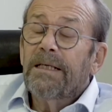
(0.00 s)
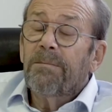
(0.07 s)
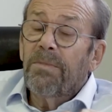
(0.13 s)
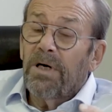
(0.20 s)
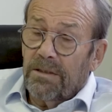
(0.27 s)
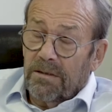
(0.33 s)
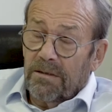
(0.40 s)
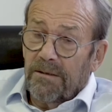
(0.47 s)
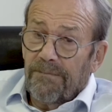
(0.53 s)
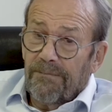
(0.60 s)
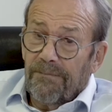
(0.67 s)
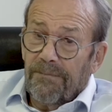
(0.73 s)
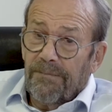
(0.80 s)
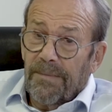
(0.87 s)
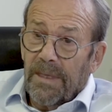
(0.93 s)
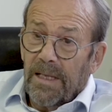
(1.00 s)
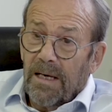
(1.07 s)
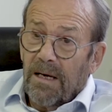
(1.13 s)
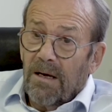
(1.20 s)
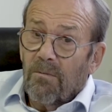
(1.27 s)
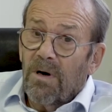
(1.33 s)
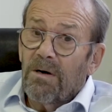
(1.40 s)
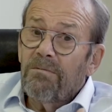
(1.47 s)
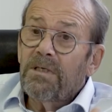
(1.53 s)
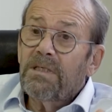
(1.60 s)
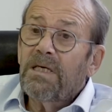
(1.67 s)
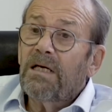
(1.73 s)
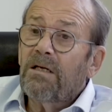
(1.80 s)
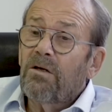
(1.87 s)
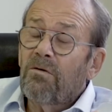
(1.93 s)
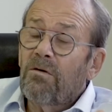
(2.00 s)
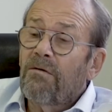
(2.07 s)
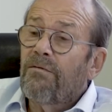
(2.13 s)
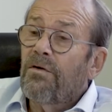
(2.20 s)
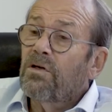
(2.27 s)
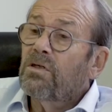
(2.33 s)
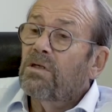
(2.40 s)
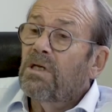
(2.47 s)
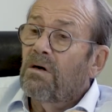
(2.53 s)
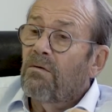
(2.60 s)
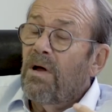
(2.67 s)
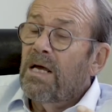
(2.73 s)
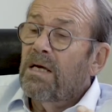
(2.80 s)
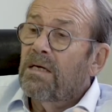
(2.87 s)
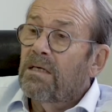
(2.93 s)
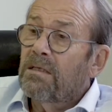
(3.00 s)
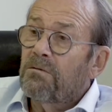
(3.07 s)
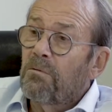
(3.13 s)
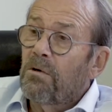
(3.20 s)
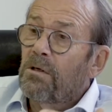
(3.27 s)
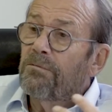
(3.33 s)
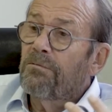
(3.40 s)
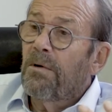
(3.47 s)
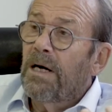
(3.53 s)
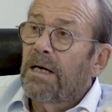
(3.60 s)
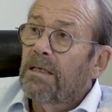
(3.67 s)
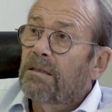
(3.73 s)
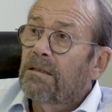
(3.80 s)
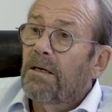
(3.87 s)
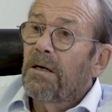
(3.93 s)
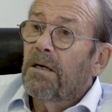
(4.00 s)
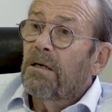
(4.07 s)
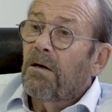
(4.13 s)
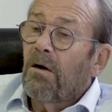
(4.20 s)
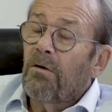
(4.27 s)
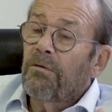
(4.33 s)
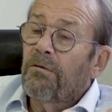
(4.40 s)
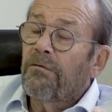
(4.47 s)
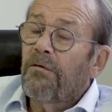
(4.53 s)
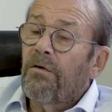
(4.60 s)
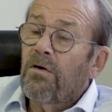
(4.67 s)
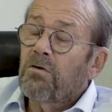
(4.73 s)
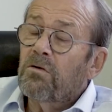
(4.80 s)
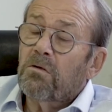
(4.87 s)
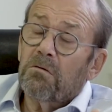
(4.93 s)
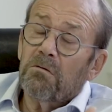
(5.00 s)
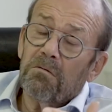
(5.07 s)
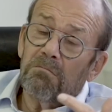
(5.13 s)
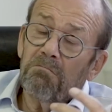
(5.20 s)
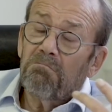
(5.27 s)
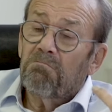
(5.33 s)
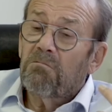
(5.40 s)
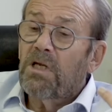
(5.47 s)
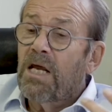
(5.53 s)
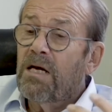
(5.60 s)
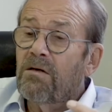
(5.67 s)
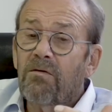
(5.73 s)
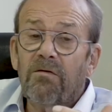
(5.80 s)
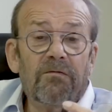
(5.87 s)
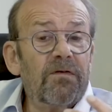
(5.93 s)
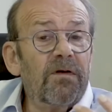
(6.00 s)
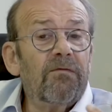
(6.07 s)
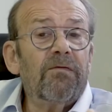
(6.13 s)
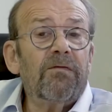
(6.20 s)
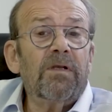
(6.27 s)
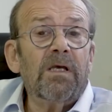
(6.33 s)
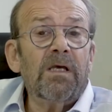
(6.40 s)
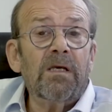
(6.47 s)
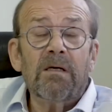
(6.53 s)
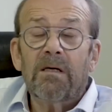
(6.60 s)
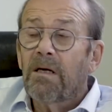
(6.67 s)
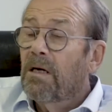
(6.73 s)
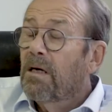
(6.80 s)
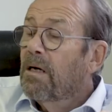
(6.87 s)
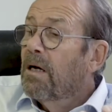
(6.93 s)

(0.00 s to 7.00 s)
But when we see at the university rankings worldwide, on the first 10 to 15